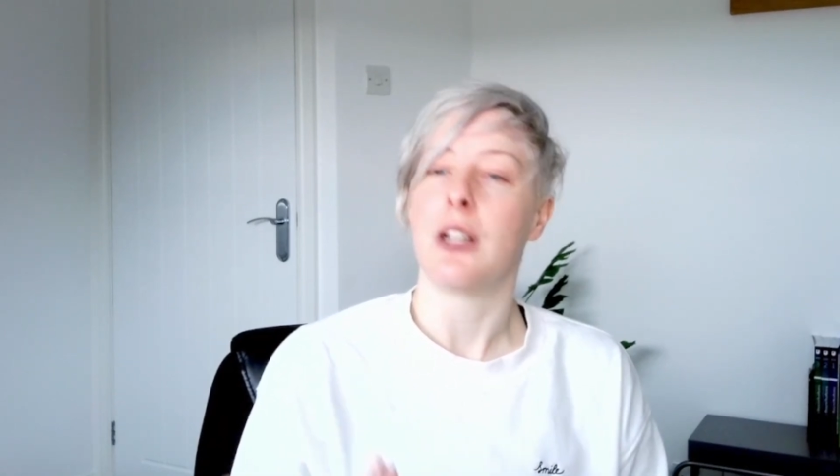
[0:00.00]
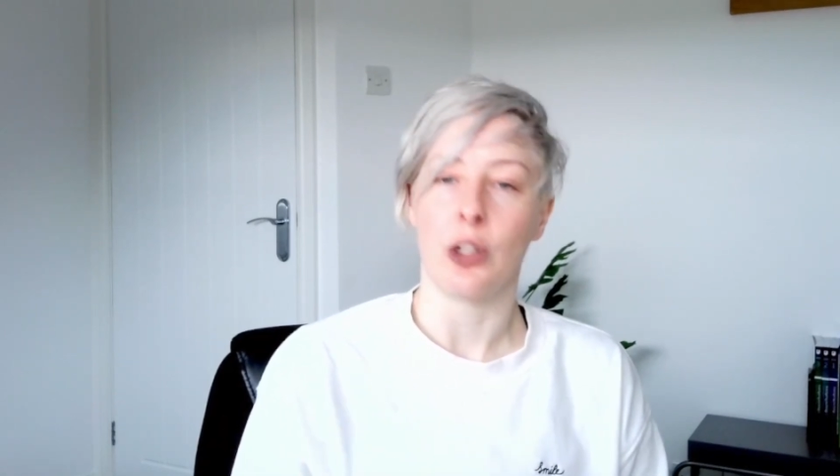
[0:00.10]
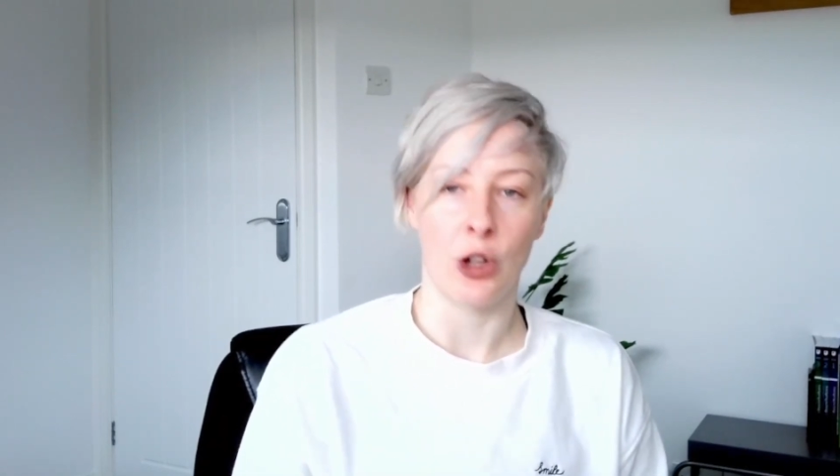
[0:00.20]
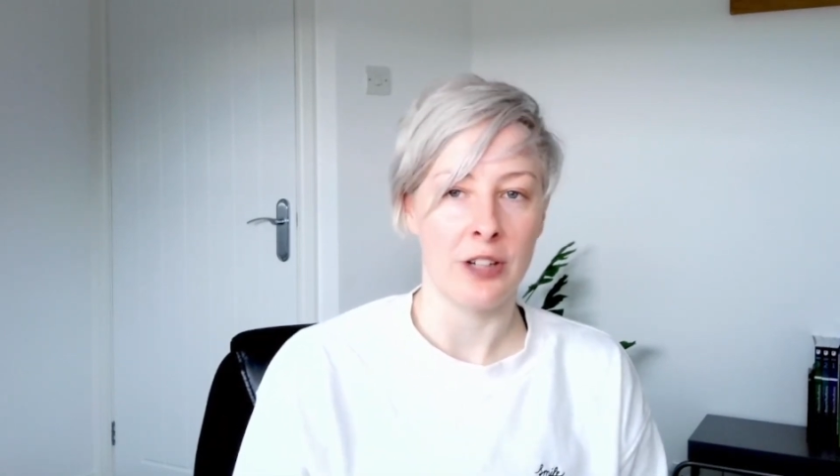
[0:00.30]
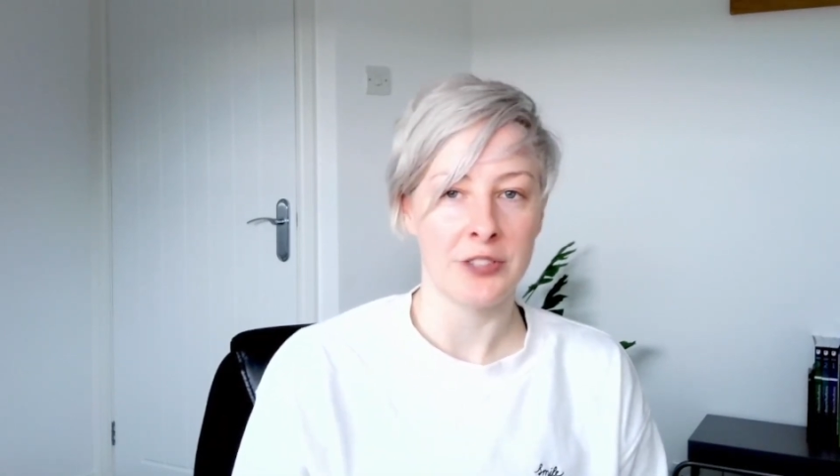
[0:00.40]

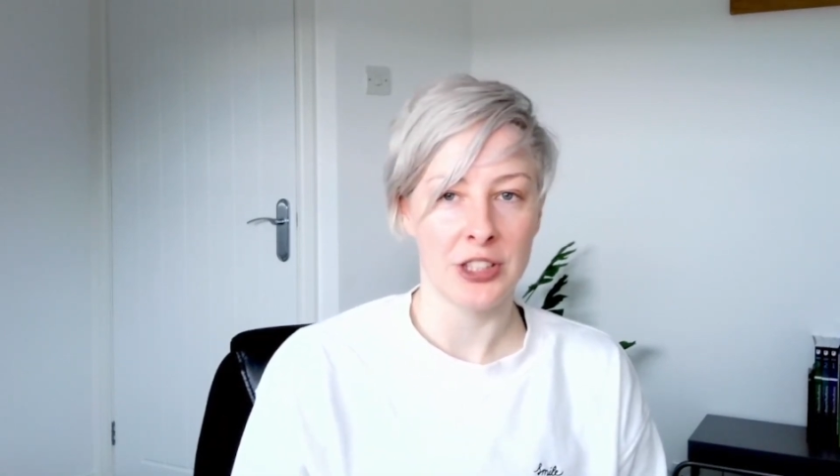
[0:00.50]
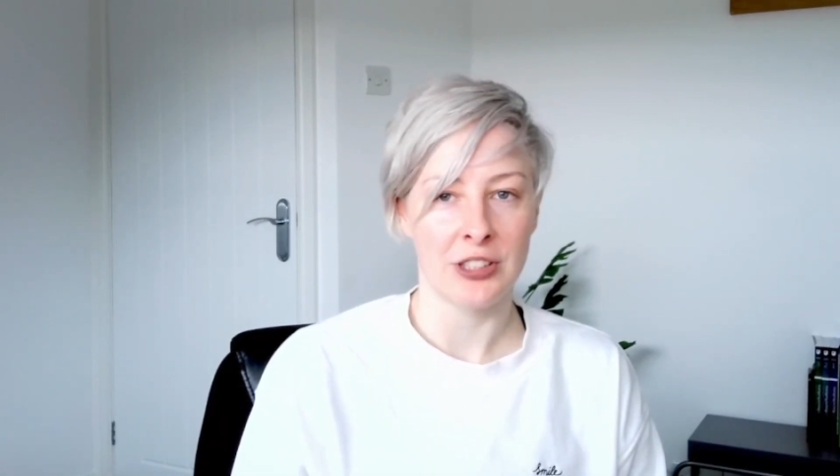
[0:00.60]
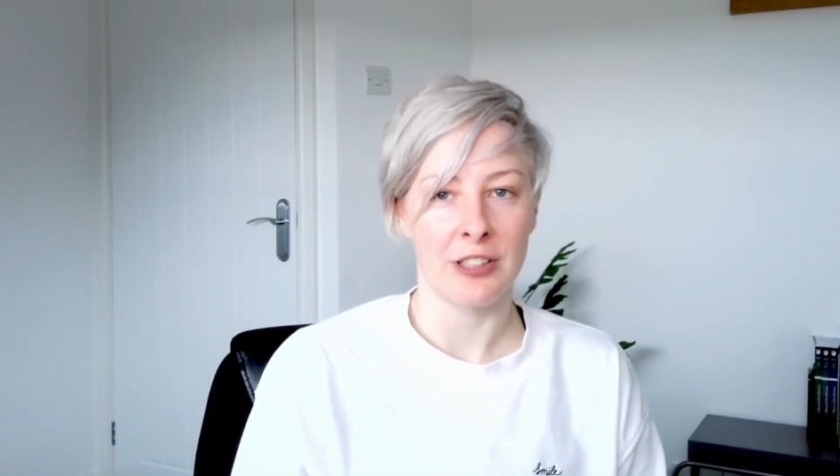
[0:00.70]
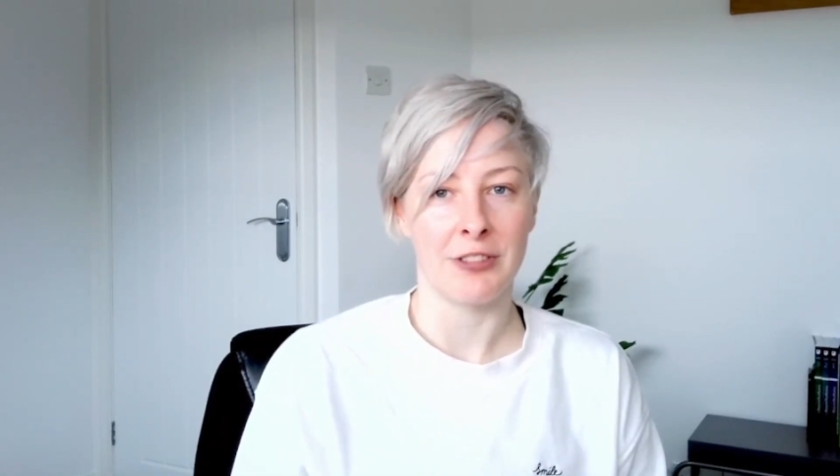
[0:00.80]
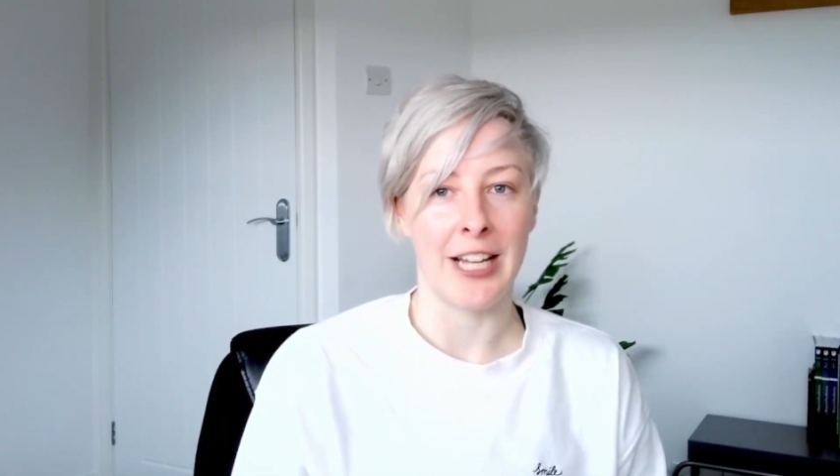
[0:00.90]
look after
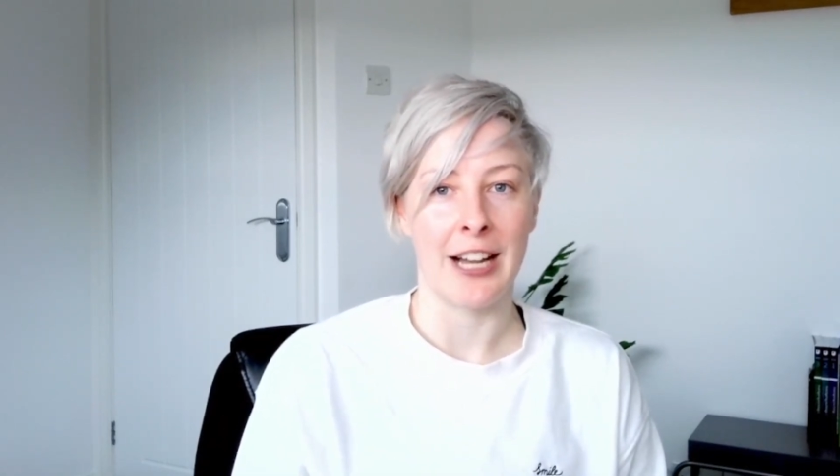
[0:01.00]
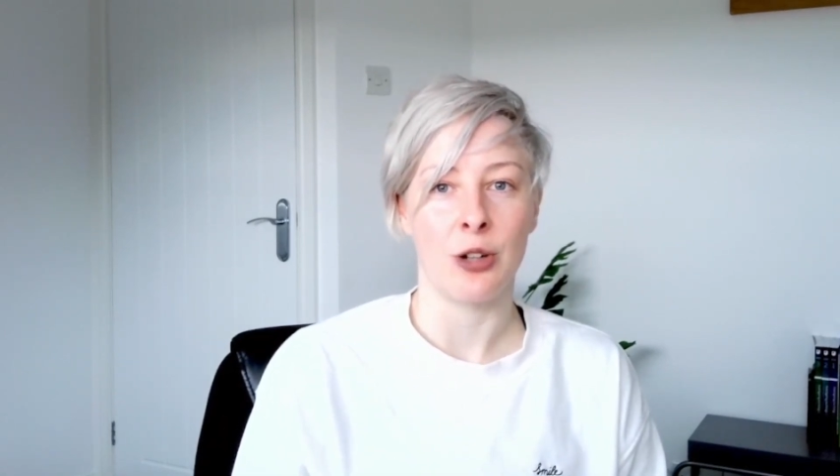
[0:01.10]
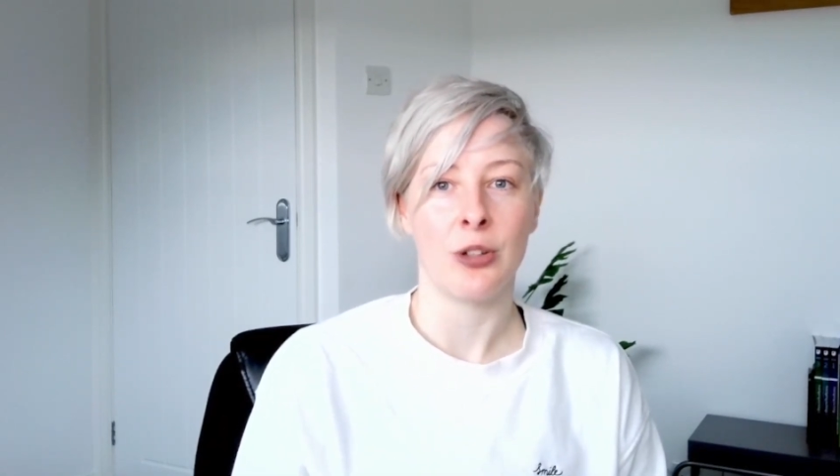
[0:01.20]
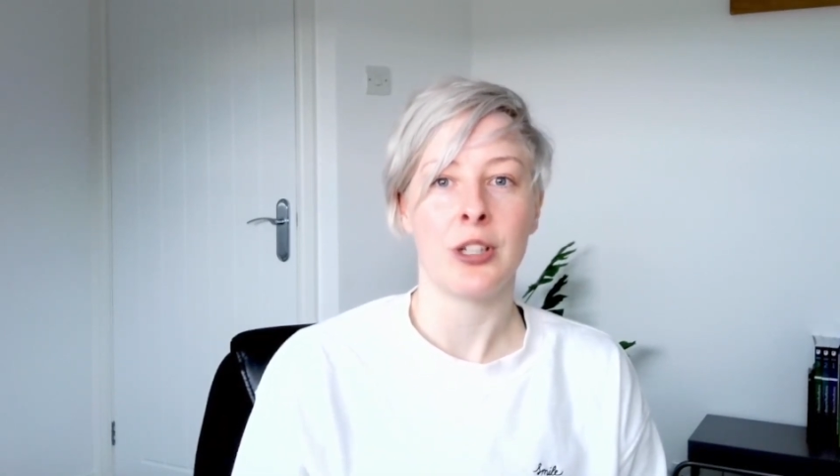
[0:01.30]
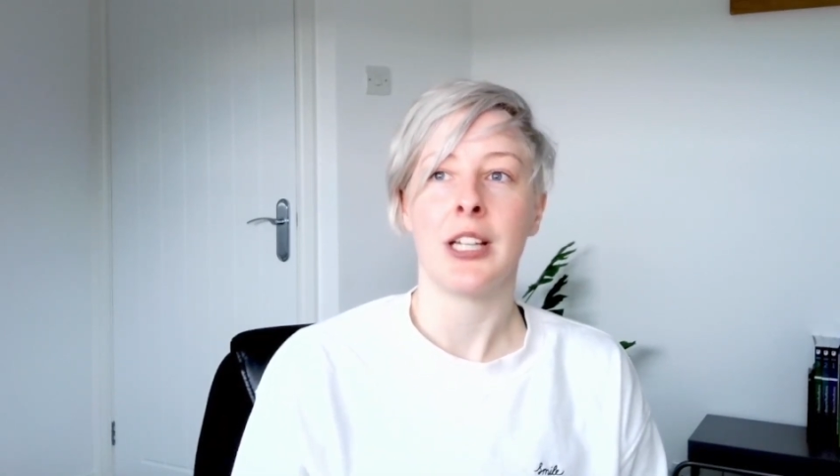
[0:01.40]
yourself now,